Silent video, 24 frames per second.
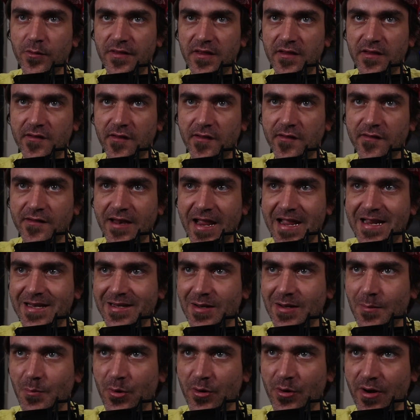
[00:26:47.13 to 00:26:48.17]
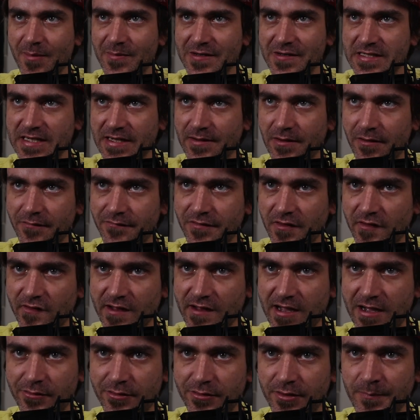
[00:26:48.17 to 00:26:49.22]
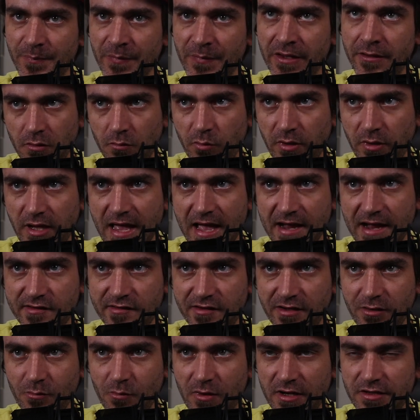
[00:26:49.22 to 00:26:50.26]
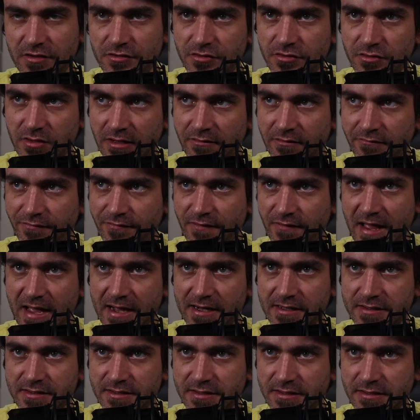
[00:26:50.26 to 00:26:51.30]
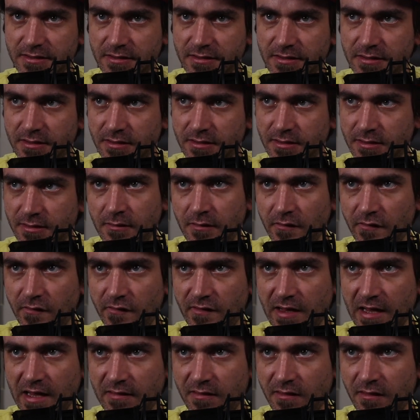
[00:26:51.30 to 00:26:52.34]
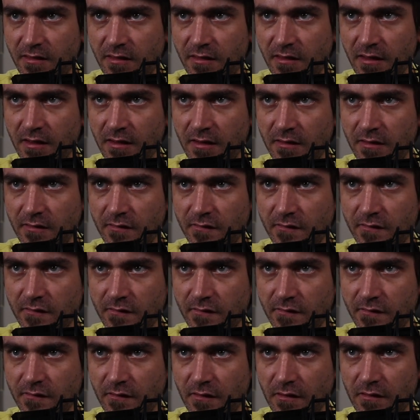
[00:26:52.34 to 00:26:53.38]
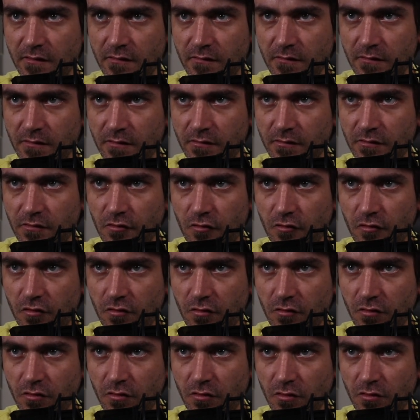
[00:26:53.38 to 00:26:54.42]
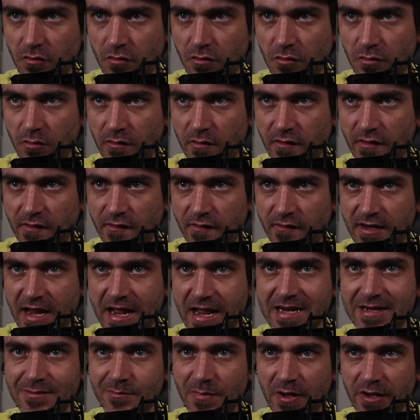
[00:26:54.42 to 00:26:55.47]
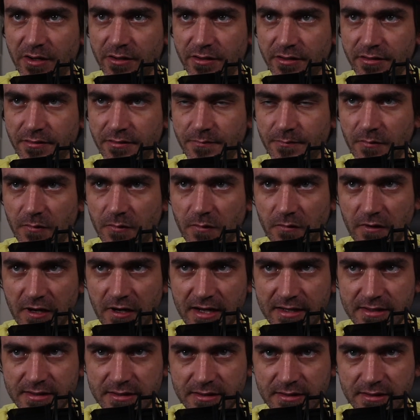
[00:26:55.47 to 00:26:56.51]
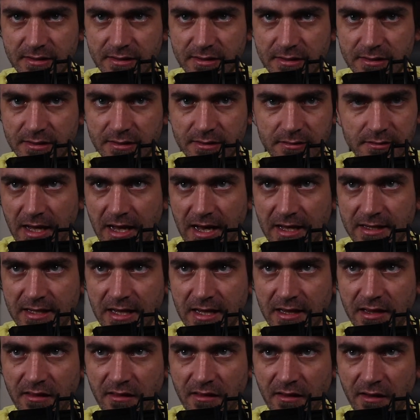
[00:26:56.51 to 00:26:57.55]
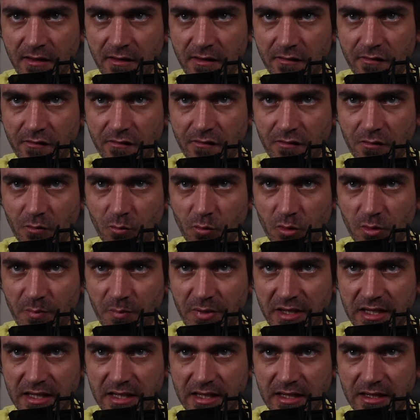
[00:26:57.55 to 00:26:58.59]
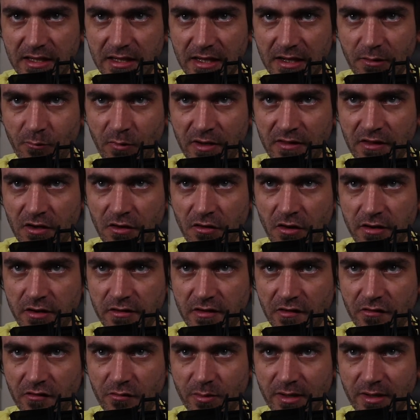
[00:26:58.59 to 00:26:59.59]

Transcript: the sustain parameter of the sound. We actually want to, in fact, set this to sustain mode, right? And then this will be, when the note is